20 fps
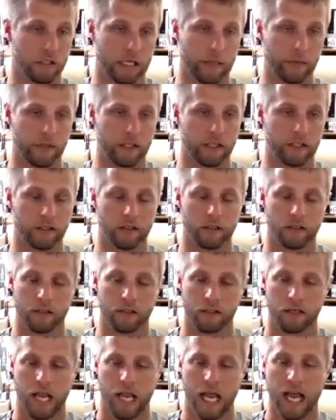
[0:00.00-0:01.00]
I mean,
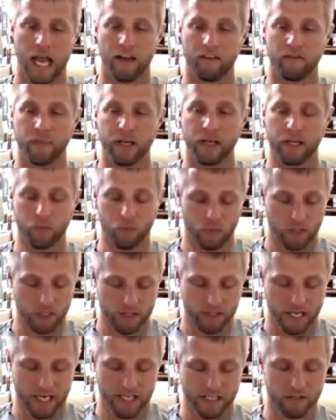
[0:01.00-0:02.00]
I've been
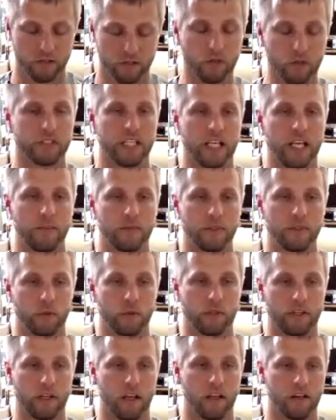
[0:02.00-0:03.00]
with high school teams and
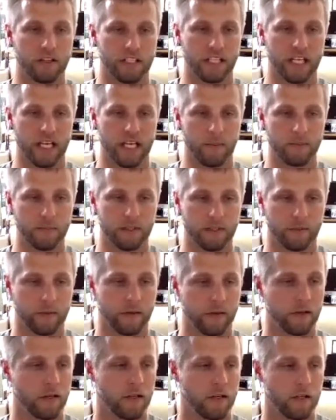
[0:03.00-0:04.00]
with other teams,
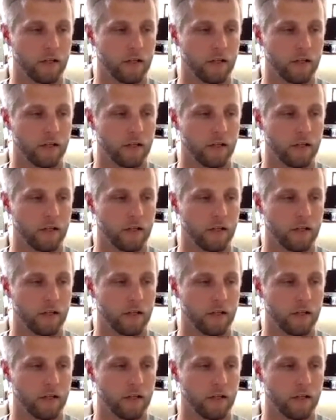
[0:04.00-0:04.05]
and